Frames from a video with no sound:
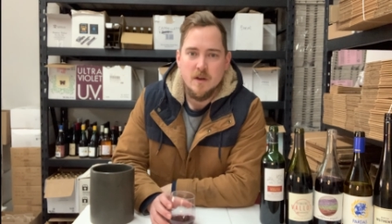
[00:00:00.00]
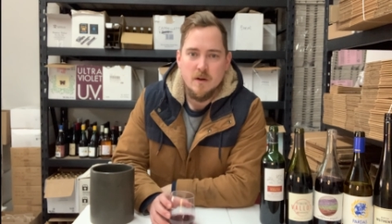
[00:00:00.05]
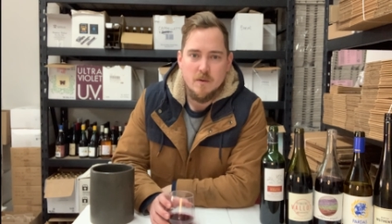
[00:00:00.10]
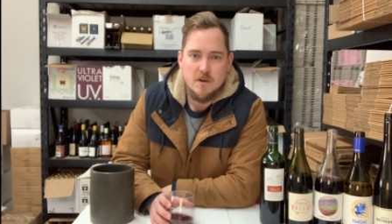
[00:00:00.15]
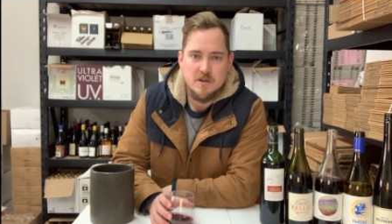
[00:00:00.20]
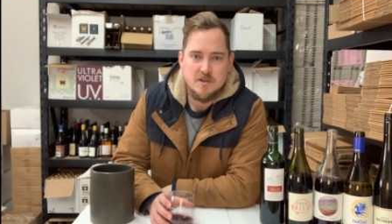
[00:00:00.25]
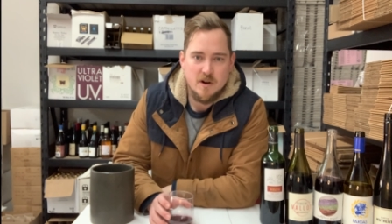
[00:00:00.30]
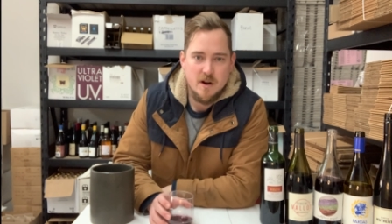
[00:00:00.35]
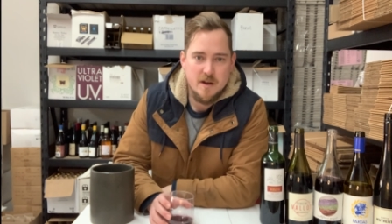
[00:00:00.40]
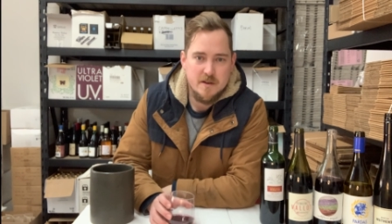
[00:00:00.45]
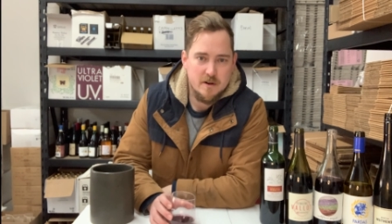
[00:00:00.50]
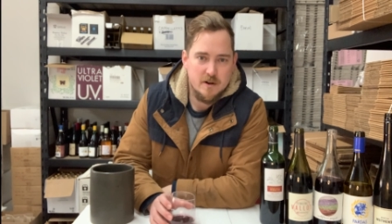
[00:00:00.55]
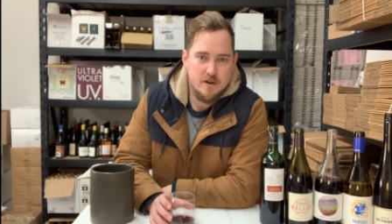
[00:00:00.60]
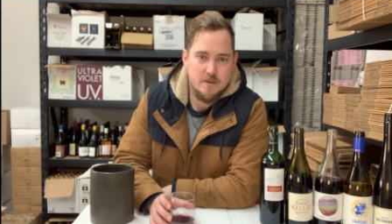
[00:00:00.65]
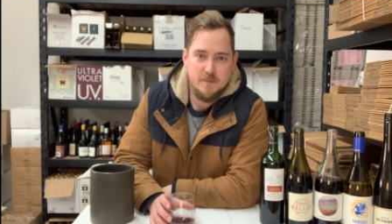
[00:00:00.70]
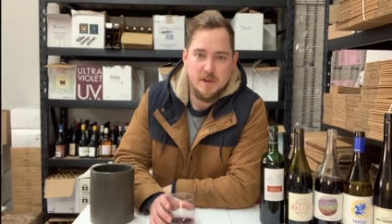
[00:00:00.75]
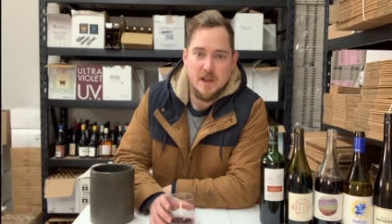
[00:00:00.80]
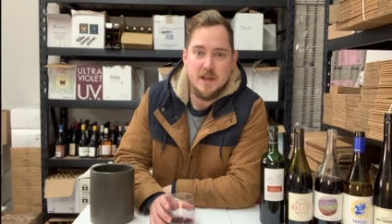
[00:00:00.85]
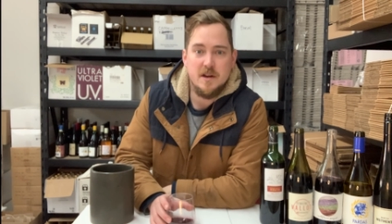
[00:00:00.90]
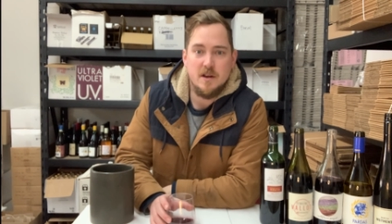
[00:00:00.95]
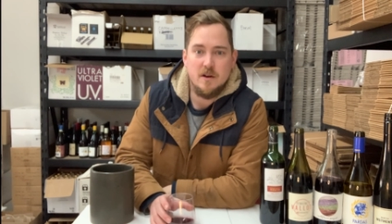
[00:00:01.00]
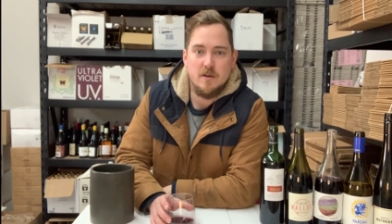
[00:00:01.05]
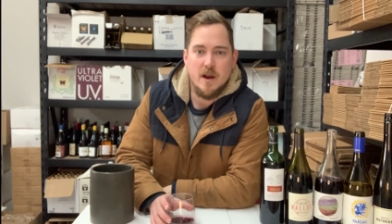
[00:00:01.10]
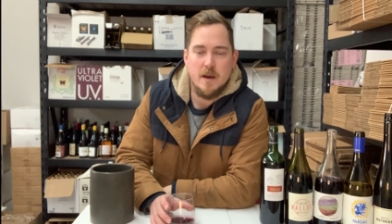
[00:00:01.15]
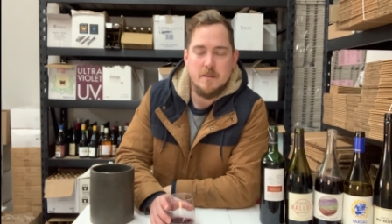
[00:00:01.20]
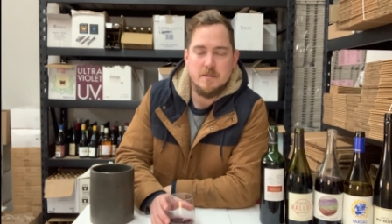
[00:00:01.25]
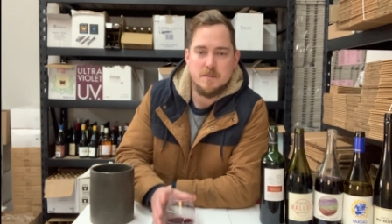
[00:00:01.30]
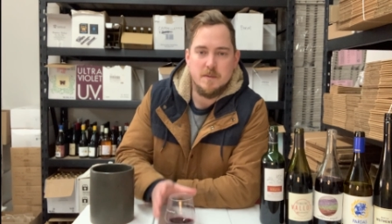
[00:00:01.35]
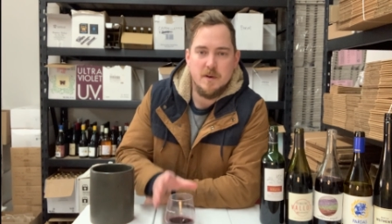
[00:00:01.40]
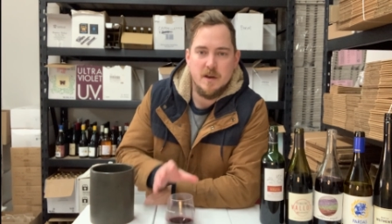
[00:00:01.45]
which are other blending
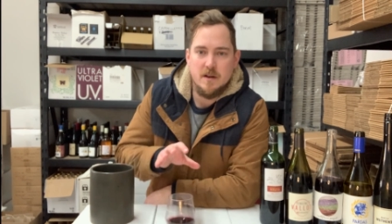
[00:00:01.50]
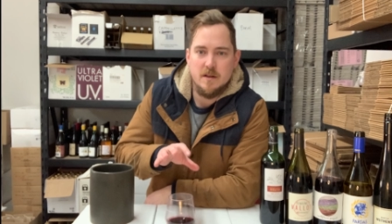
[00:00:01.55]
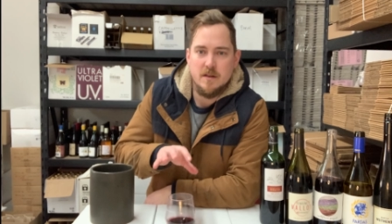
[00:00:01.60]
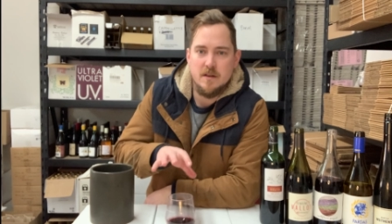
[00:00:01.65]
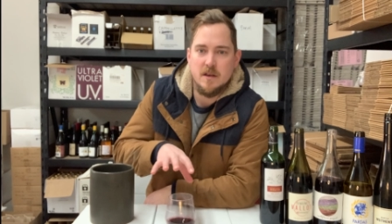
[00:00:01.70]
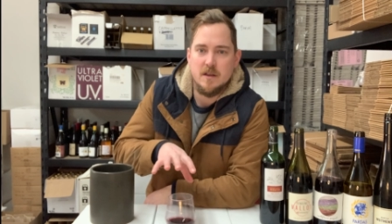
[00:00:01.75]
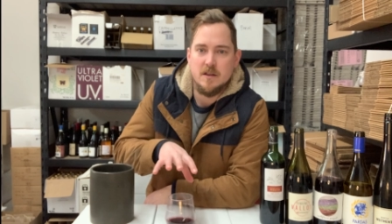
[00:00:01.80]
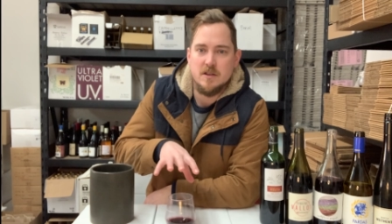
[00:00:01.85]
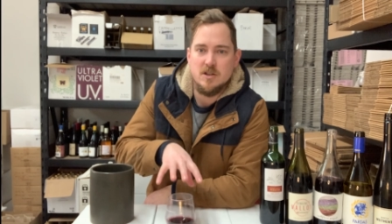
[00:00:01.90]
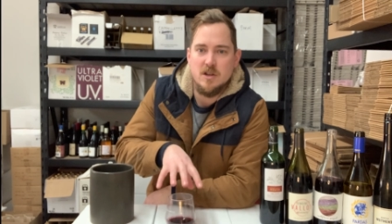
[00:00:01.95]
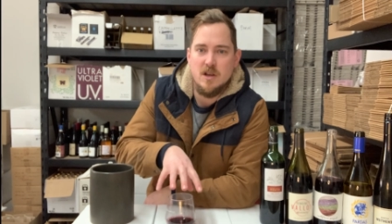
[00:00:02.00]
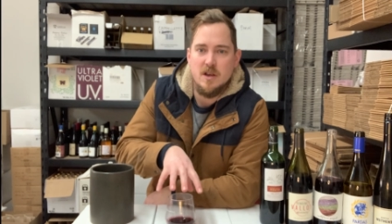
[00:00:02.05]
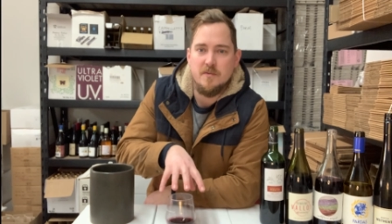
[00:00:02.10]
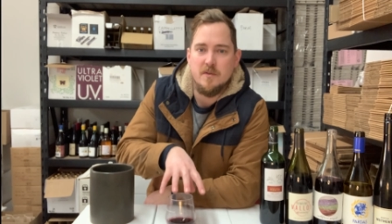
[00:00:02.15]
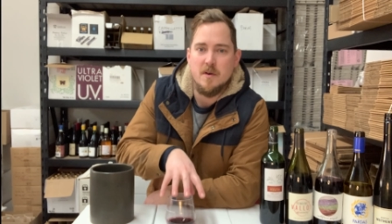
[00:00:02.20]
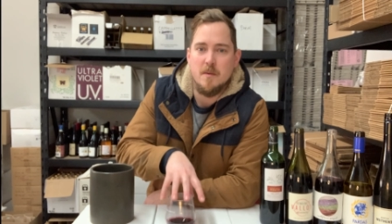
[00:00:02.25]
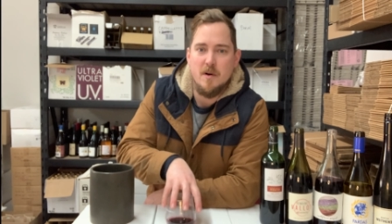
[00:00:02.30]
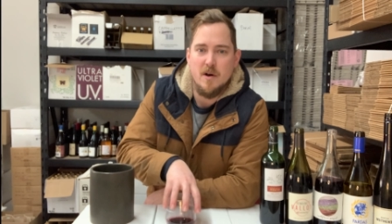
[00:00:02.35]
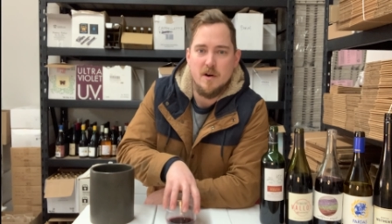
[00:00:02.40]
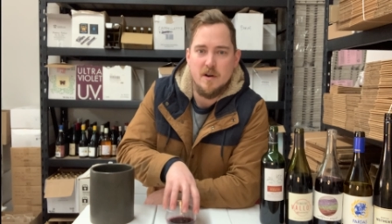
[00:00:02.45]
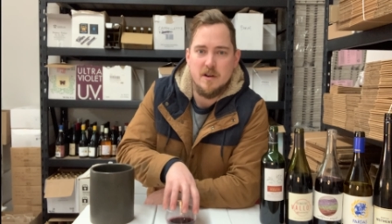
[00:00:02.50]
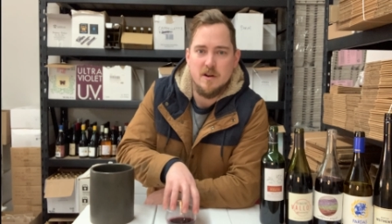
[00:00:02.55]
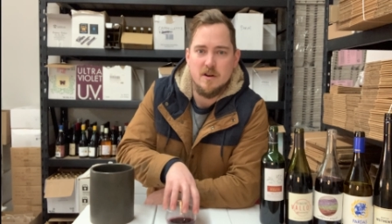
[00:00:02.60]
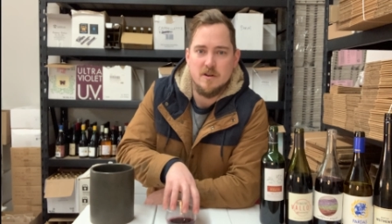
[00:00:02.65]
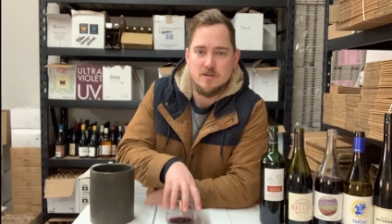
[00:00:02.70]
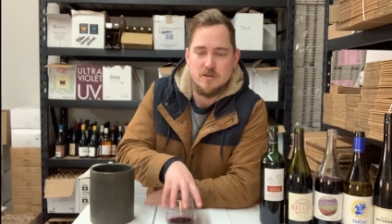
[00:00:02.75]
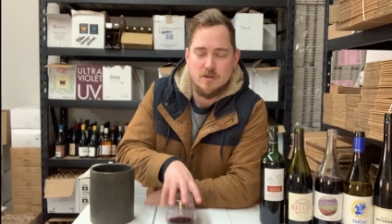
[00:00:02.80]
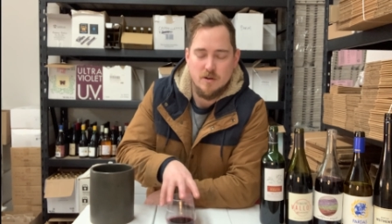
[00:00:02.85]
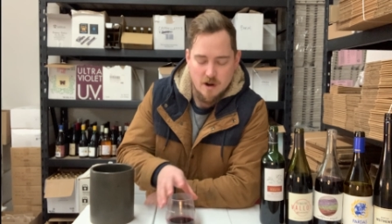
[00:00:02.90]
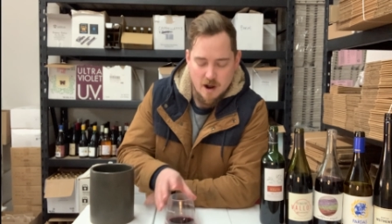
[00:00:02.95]
grapes, but the chief component here
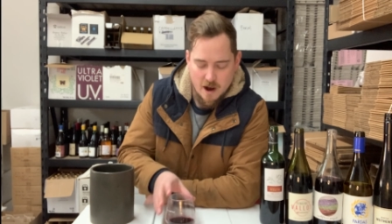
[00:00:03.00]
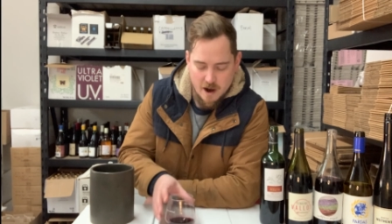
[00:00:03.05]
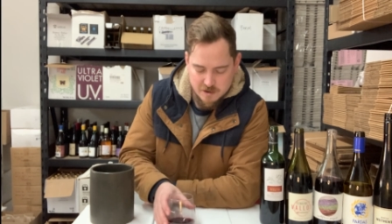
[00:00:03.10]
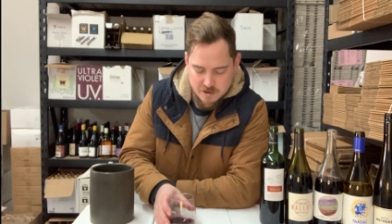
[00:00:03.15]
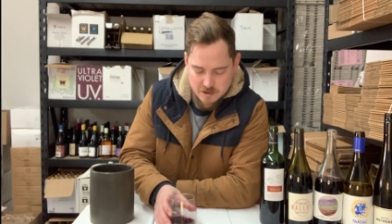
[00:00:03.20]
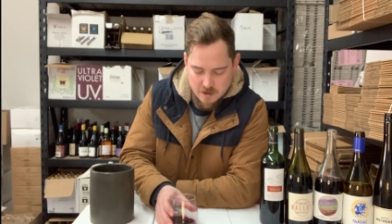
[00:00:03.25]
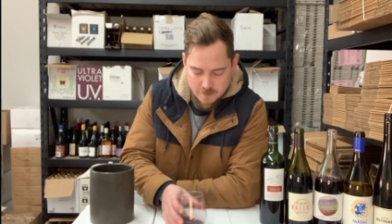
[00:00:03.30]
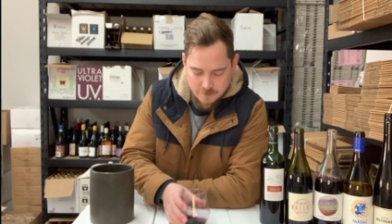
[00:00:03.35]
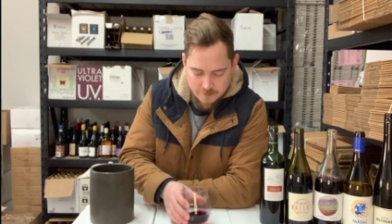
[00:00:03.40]
is Grenache.